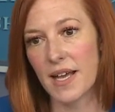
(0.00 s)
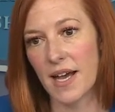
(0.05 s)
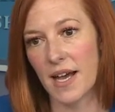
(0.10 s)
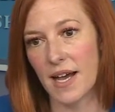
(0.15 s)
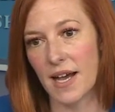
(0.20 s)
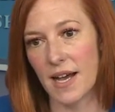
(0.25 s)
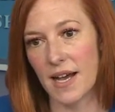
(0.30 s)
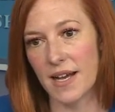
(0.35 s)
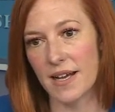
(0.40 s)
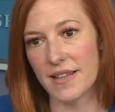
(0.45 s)

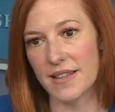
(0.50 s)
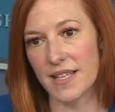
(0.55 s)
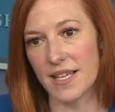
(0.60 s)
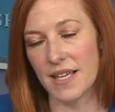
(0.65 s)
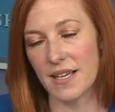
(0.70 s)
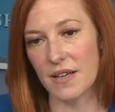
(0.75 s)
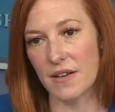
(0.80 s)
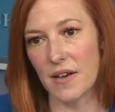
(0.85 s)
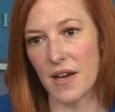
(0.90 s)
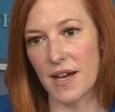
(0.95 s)
one of
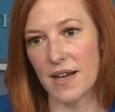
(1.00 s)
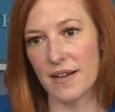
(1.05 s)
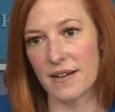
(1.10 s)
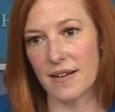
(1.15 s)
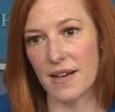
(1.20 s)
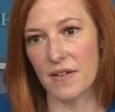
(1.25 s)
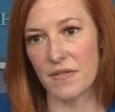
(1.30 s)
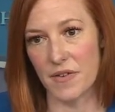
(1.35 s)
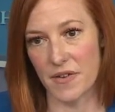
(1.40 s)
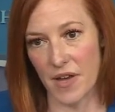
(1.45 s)

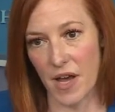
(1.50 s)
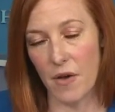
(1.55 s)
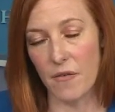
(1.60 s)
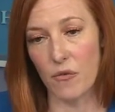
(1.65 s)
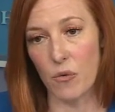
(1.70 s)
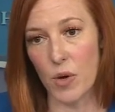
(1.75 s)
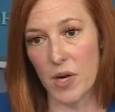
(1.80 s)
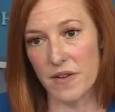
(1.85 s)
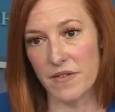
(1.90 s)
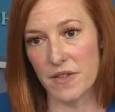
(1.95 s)

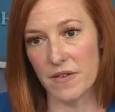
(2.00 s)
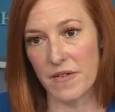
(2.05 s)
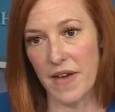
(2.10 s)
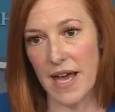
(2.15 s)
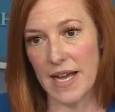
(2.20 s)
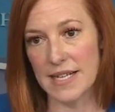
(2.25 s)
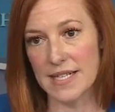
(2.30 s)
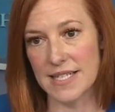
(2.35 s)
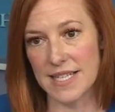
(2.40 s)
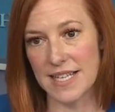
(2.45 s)
the
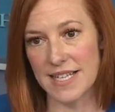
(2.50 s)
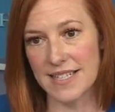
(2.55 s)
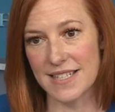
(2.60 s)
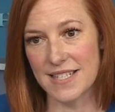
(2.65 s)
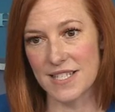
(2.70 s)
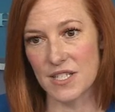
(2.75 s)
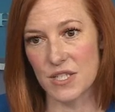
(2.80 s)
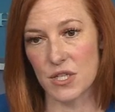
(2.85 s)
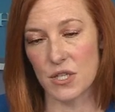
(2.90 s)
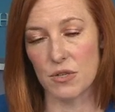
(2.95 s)

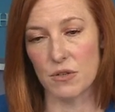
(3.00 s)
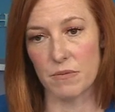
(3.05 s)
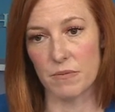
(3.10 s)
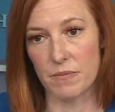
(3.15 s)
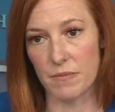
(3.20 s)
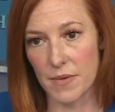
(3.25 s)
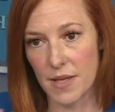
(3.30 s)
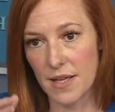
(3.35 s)
vaccines to